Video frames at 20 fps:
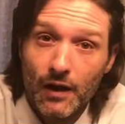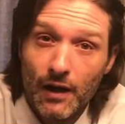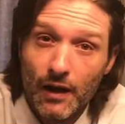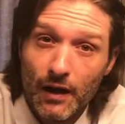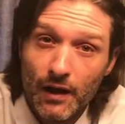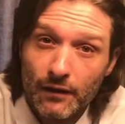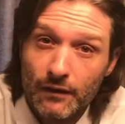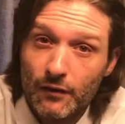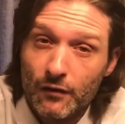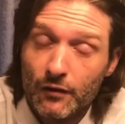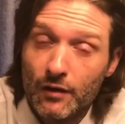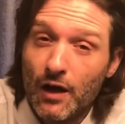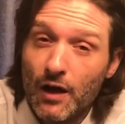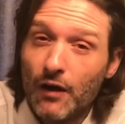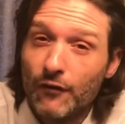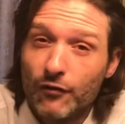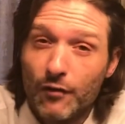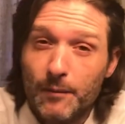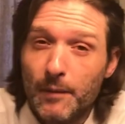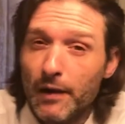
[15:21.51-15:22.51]
until, God
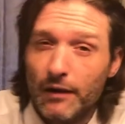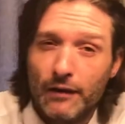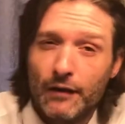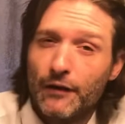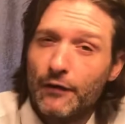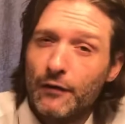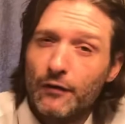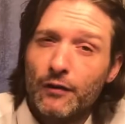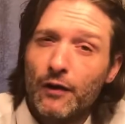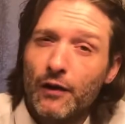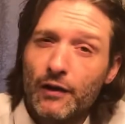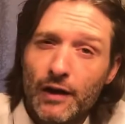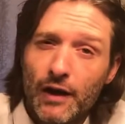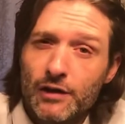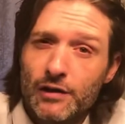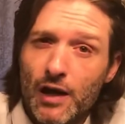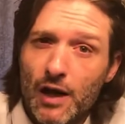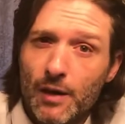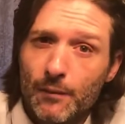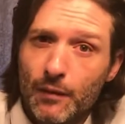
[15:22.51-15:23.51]
forbid, another dark age
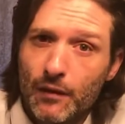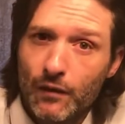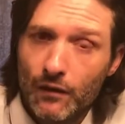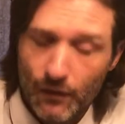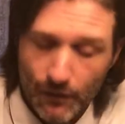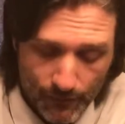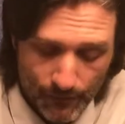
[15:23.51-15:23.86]
happens.